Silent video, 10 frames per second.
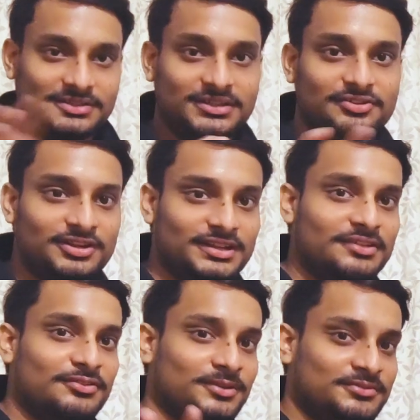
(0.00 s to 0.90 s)
These all
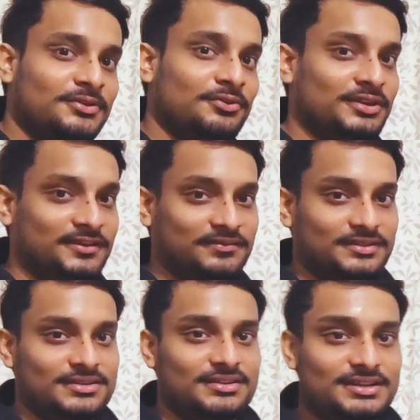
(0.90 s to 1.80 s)
things you must be knowing if
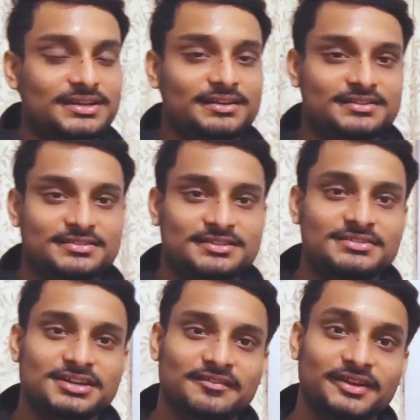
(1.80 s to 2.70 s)
that exists in
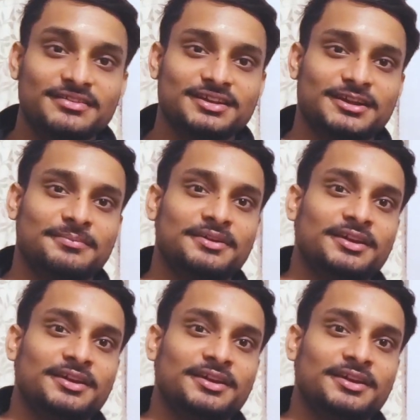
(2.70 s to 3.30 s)
JavaScript.